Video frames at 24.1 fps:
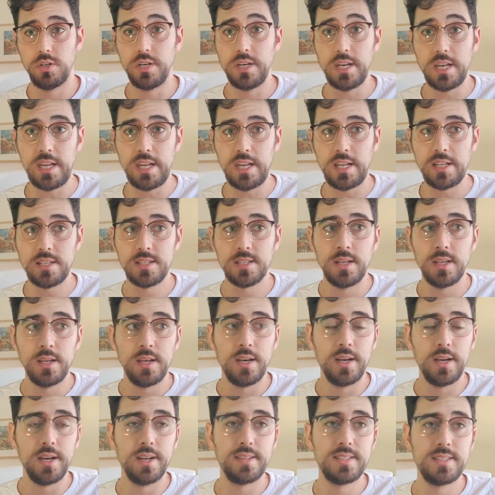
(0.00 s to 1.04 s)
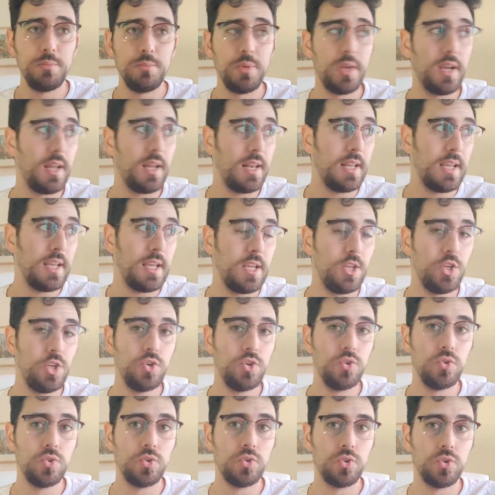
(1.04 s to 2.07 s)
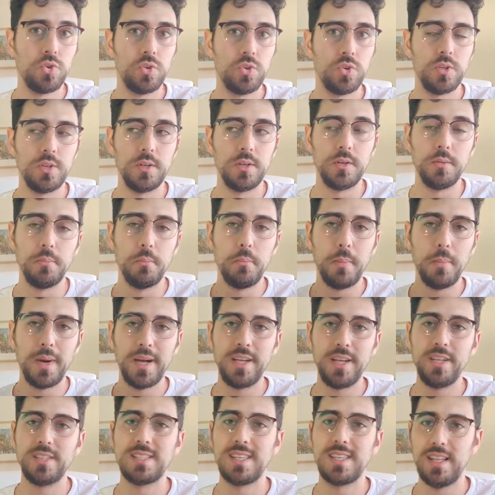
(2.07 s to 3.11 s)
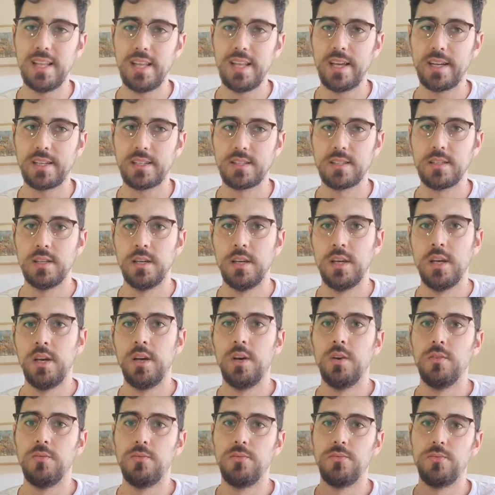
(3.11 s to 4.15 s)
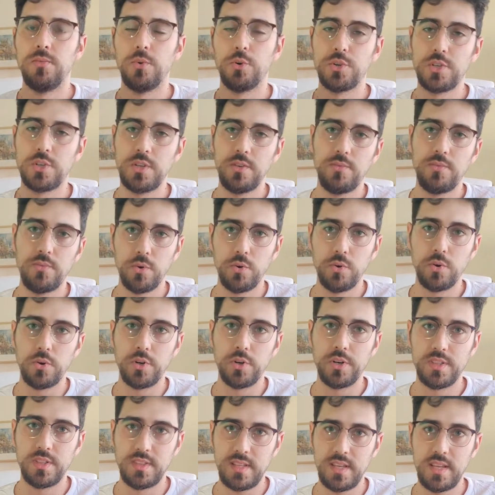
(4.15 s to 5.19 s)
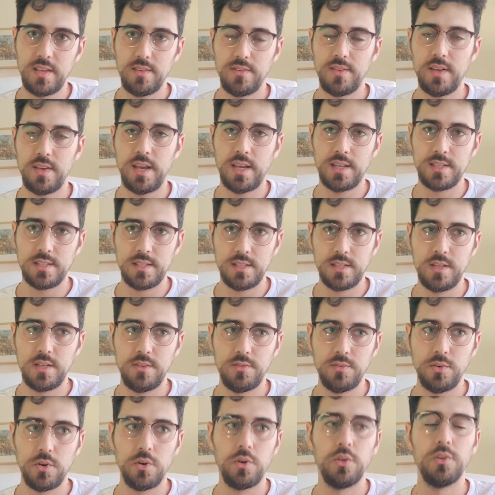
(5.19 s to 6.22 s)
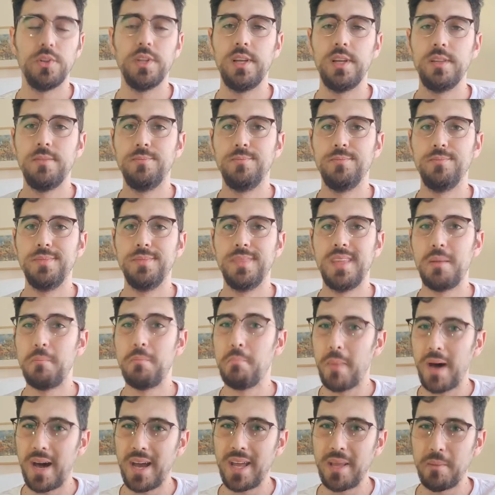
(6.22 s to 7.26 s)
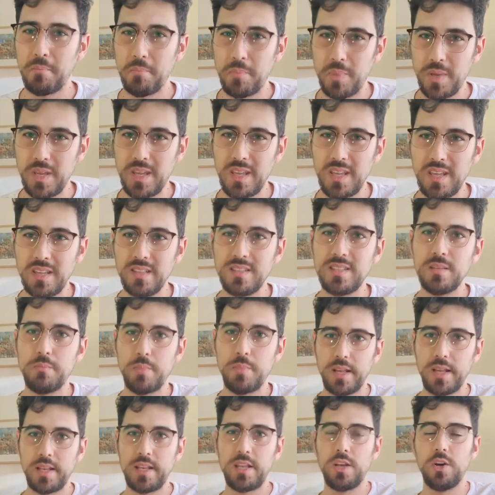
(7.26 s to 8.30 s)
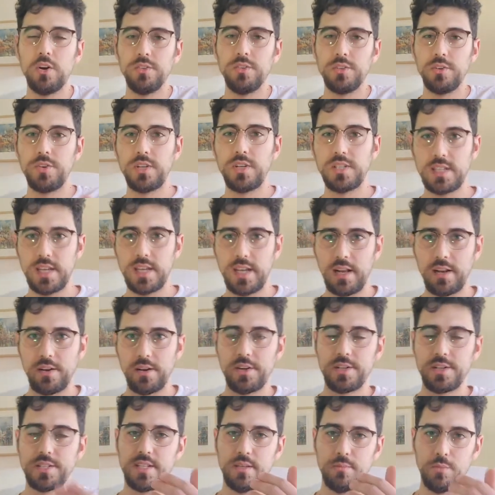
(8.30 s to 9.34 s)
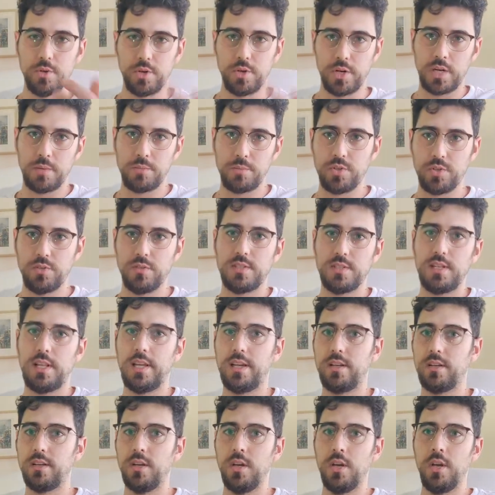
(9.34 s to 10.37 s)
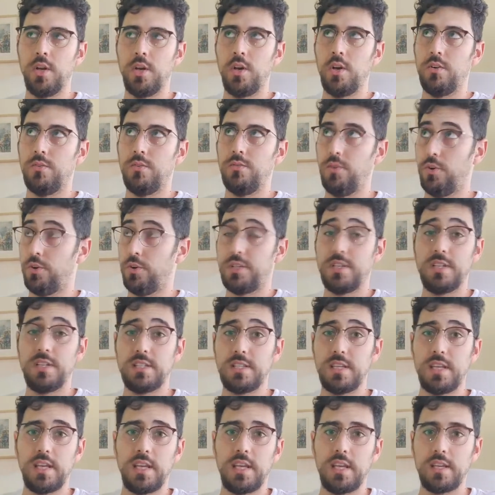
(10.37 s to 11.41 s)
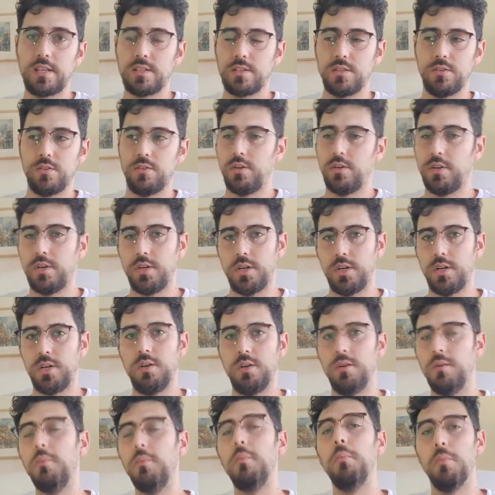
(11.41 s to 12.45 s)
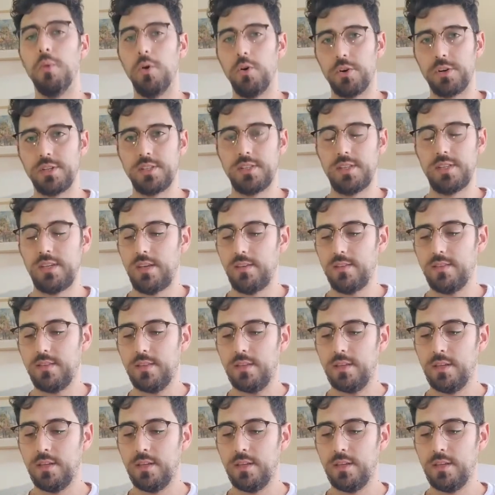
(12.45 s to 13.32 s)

needs. Typically, you might select 44 teeth as the default, and there might be, depending on the retailer, some more options like 46 or more teeth.